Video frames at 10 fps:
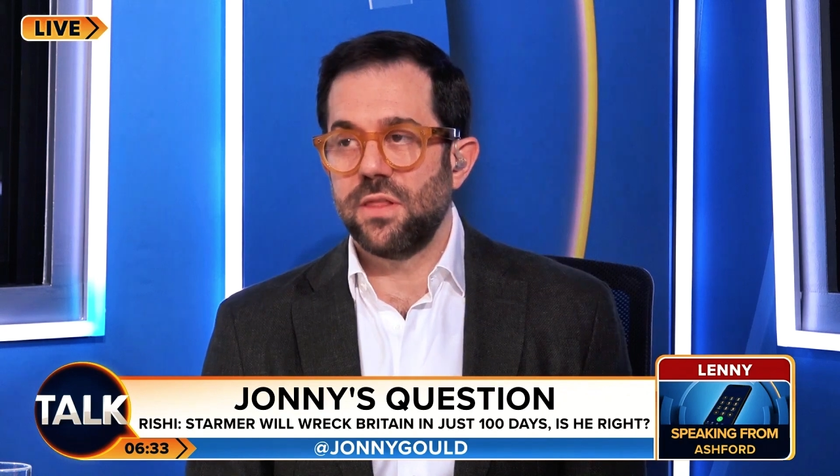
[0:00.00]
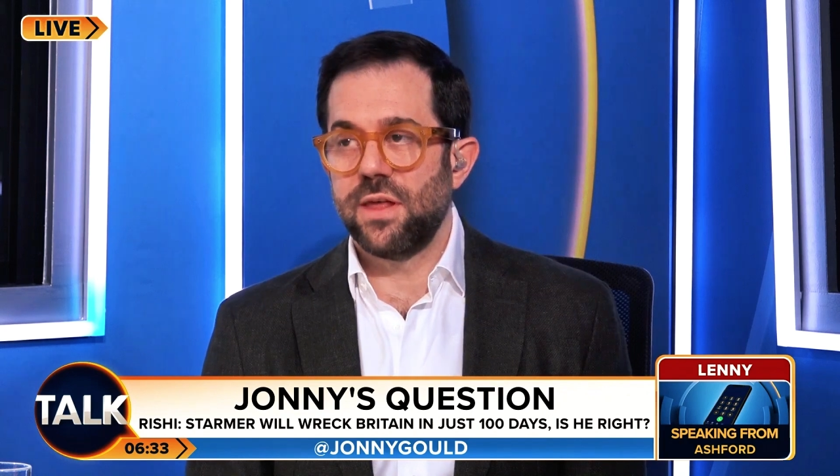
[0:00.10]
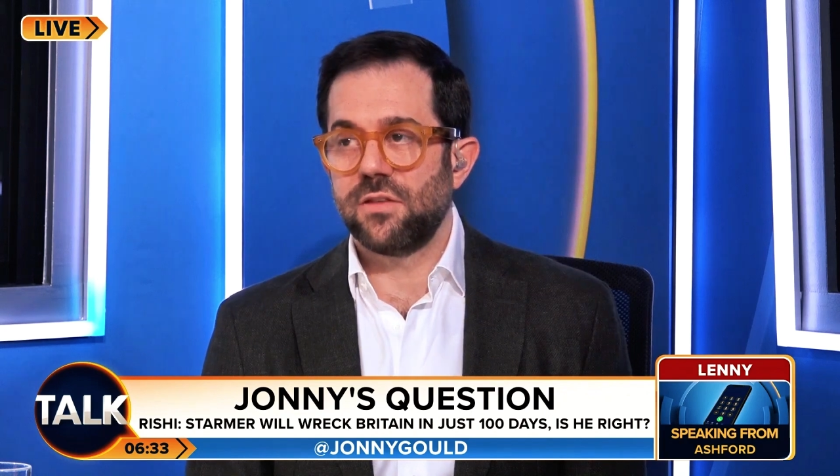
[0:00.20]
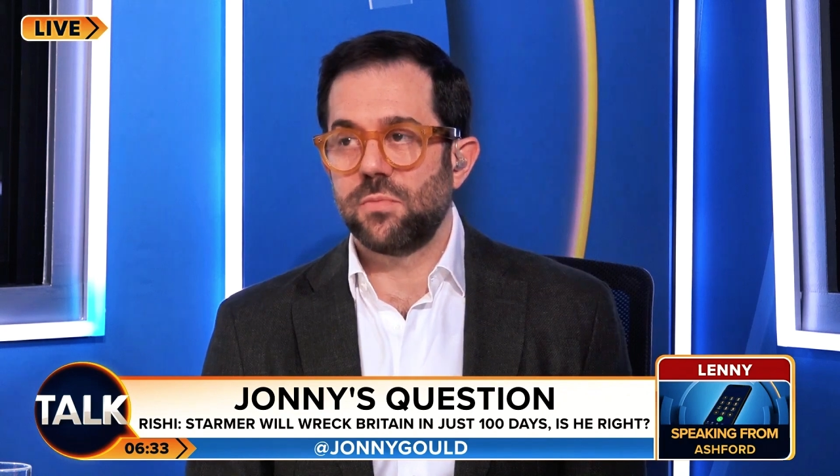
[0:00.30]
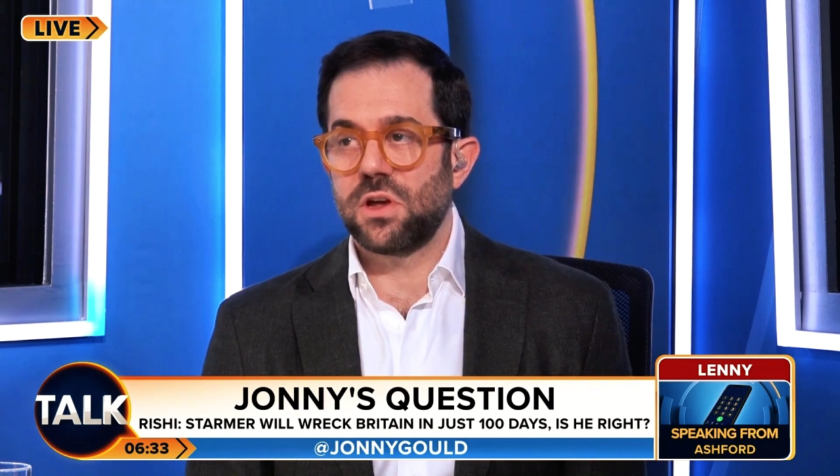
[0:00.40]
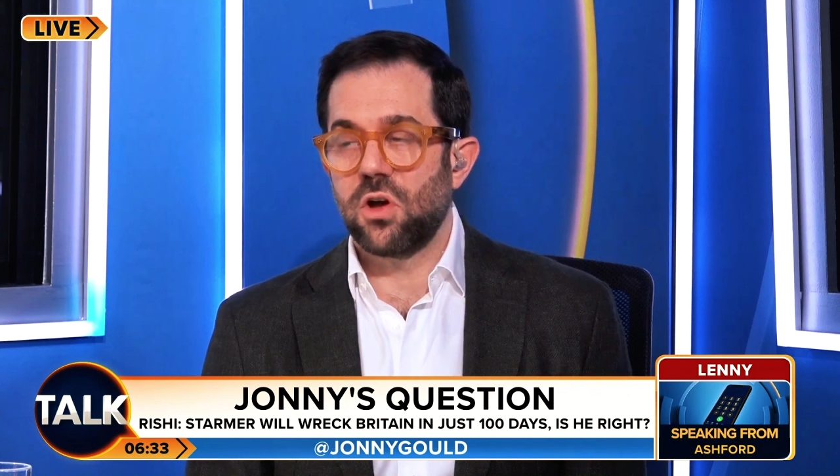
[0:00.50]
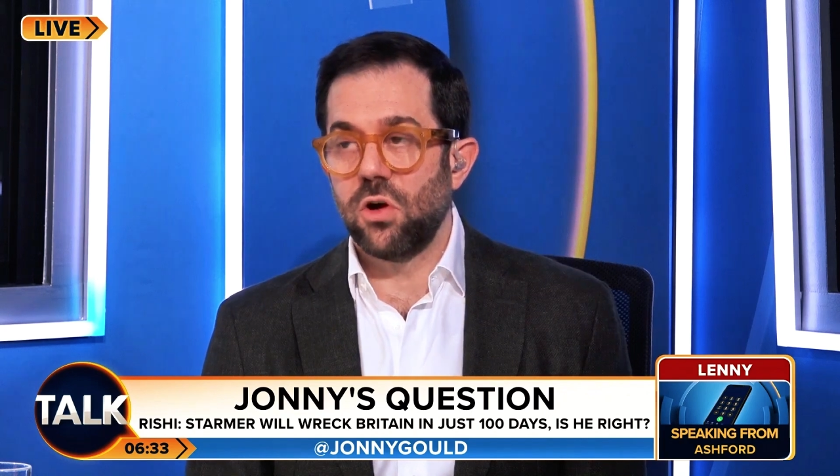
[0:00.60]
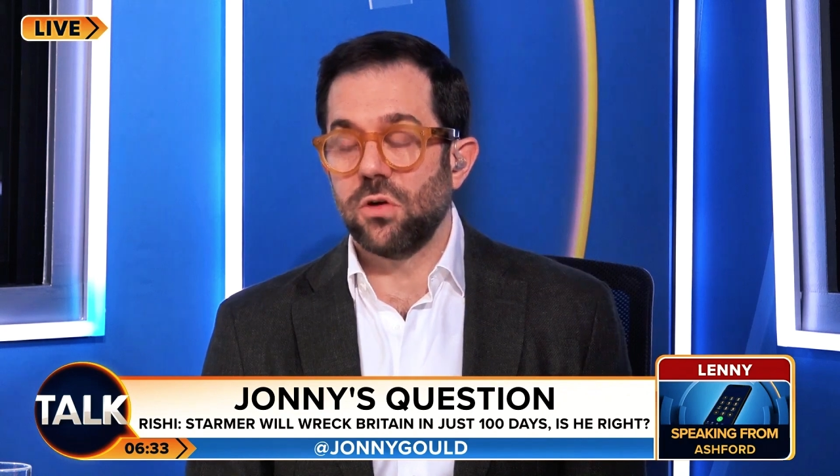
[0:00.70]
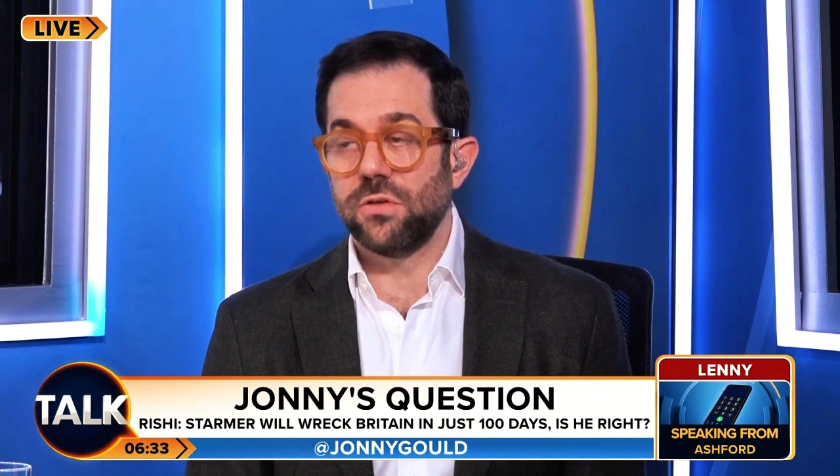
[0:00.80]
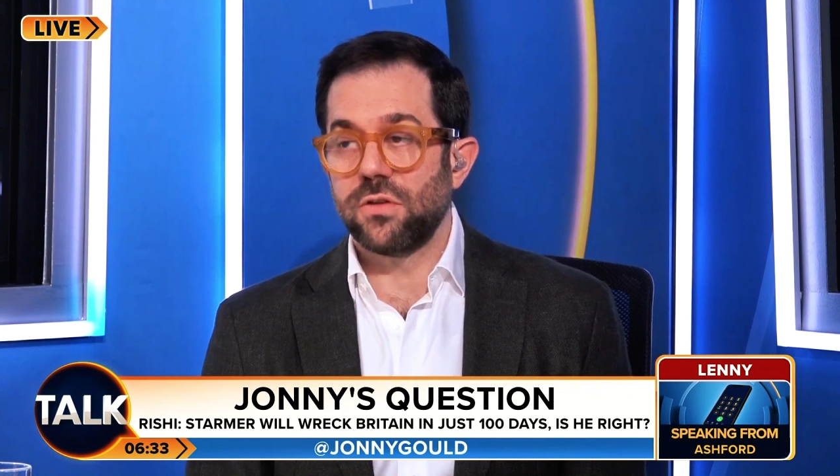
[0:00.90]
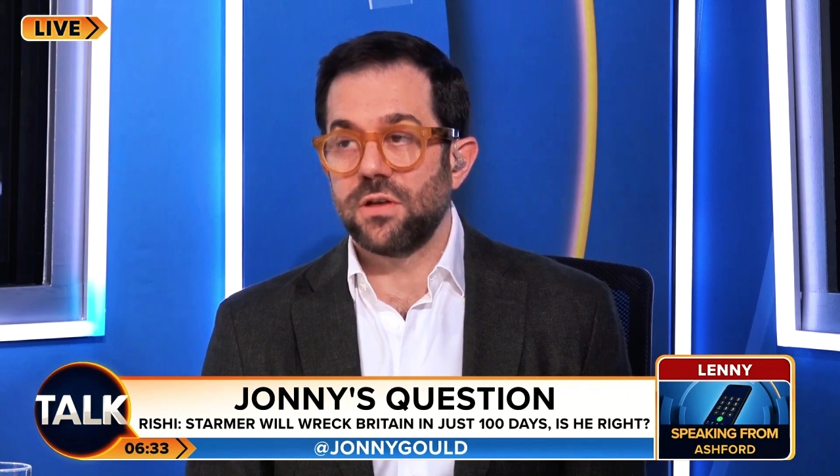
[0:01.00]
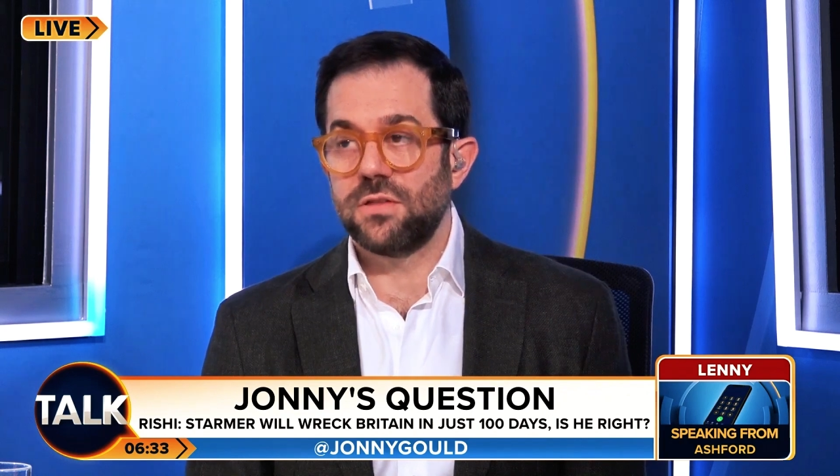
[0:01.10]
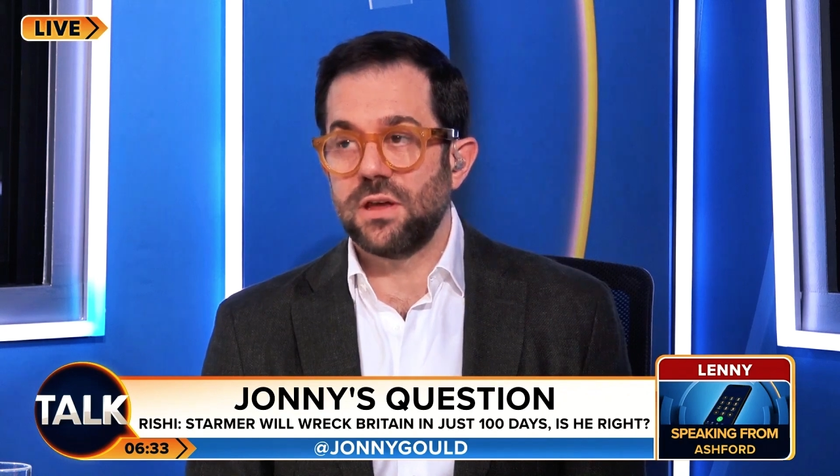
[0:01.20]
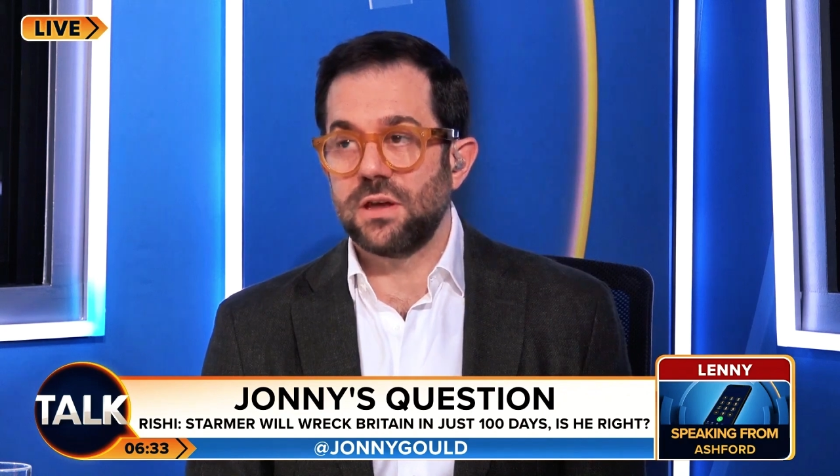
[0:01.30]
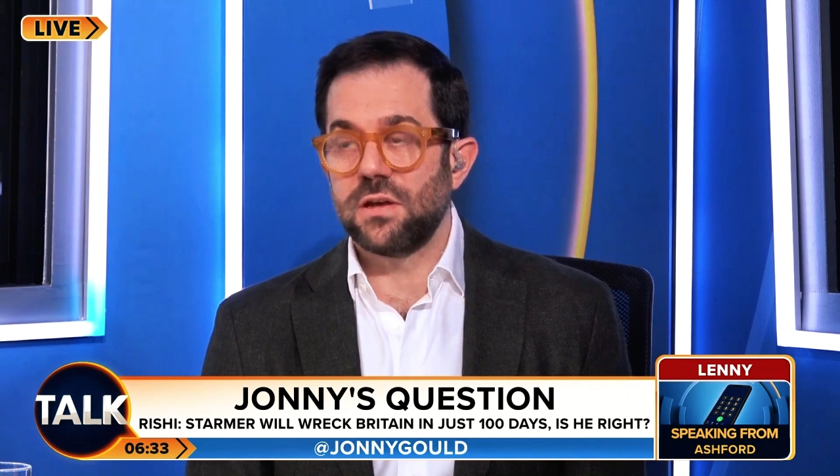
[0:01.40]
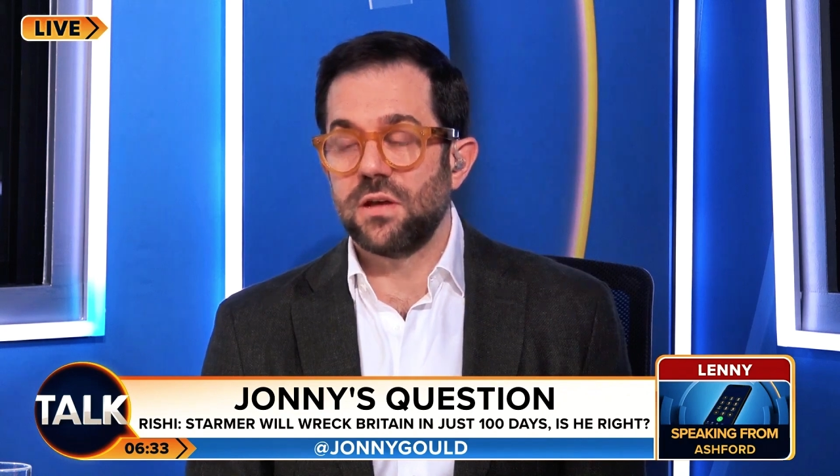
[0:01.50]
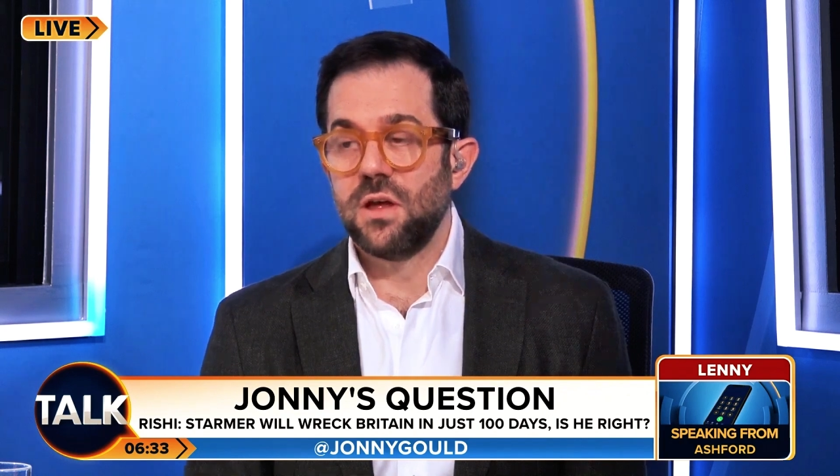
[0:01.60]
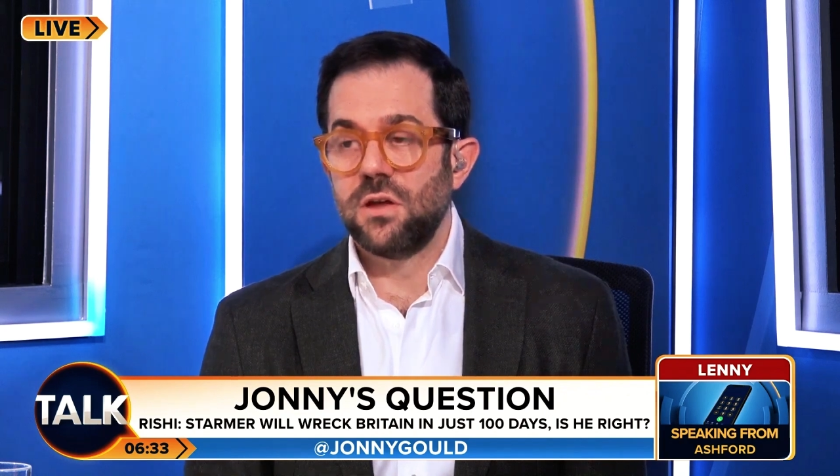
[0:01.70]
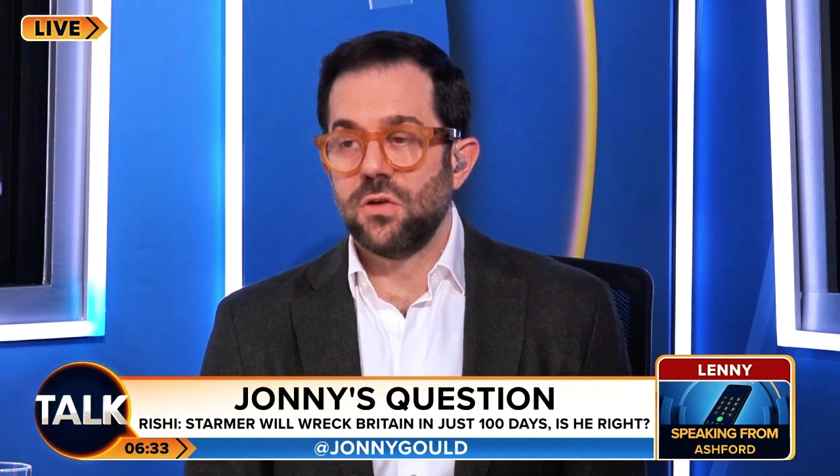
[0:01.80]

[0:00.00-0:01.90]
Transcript: and that's because, I think,